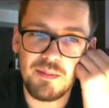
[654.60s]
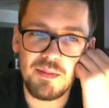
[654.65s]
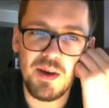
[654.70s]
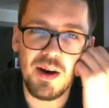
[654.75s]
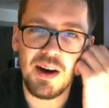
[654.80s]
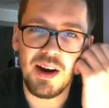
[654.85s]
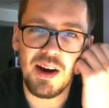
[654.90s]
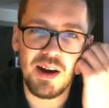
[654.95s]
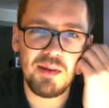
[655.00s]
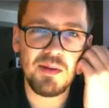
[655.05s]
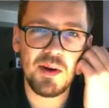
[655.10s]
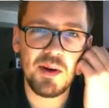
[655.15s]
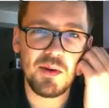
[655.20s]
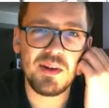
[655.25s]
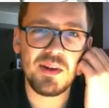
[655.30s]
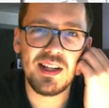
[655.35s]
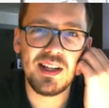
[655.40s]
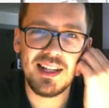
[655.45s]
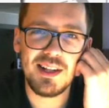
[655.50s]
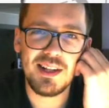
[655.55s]
I'm not
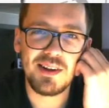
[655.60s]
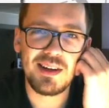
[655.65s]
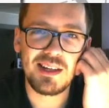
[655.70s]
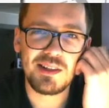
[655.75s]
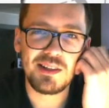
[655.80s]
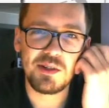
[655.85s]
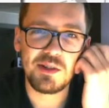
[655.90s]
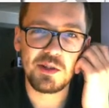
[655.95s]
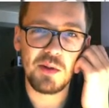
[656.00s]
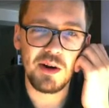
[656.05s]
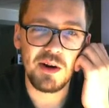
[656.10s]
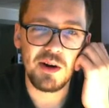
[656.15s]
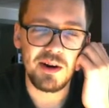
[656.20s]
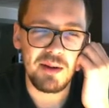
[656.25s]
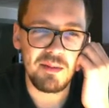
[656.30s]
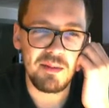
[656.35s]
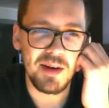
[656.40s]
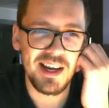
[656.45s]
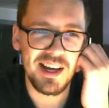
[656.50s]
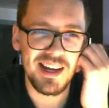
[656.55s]
really looking too smart,
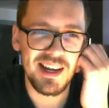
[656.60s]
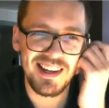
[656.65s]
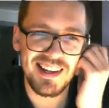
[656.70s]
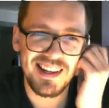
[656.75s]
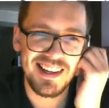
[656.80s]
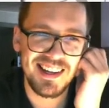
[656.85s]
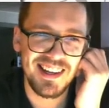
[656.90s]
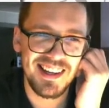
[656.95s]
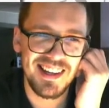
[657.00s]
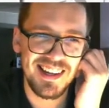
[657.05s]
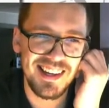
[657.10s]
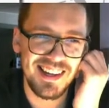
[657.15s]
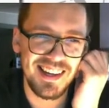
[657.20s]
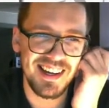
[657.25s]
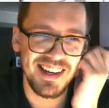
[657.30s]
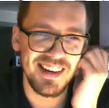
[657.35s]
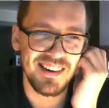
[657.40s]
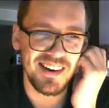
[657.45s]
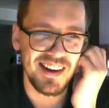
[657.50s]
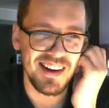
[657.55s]
am I?
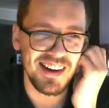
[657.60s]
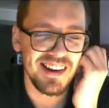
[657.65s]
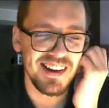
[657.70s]
Yeah, okay.